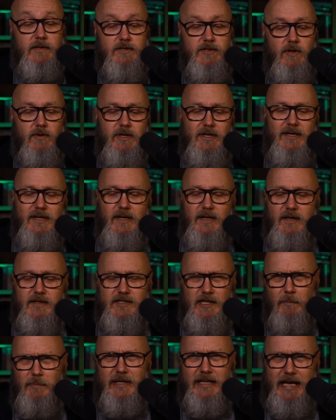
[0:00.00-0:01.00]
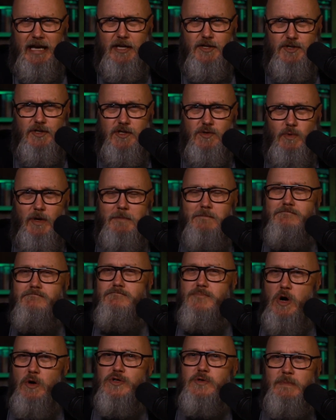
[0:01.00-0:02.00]
So supplication is what
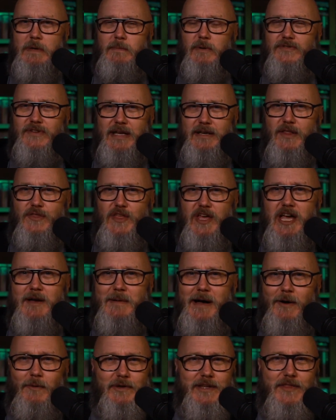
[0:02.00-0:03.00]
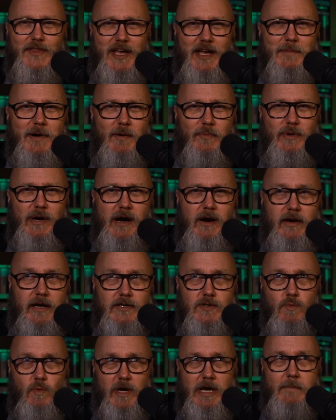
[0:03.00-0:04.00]
most people tend to think about when they think about prayer.
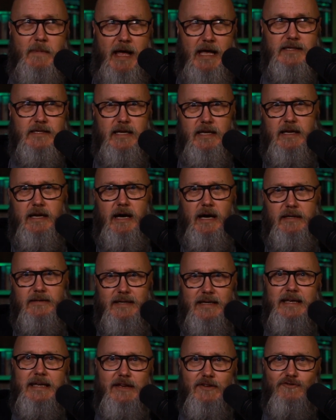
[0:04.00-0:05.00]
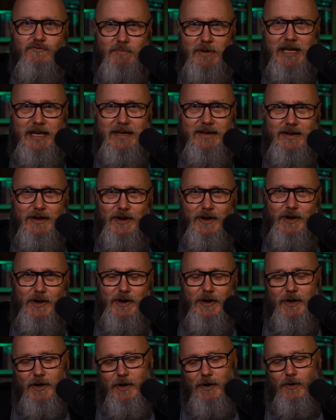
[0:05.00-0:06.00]
It's what I'm asking God to give me
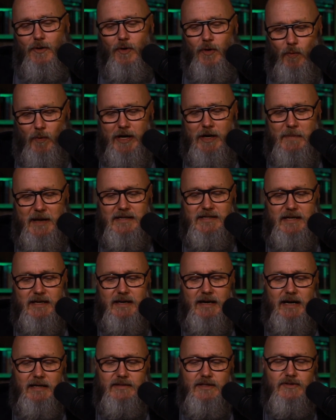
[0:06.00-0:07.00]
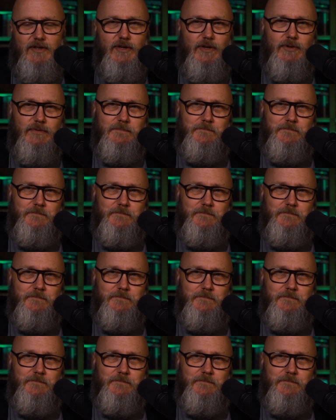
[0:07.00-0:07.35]
or what I'm asking God to do.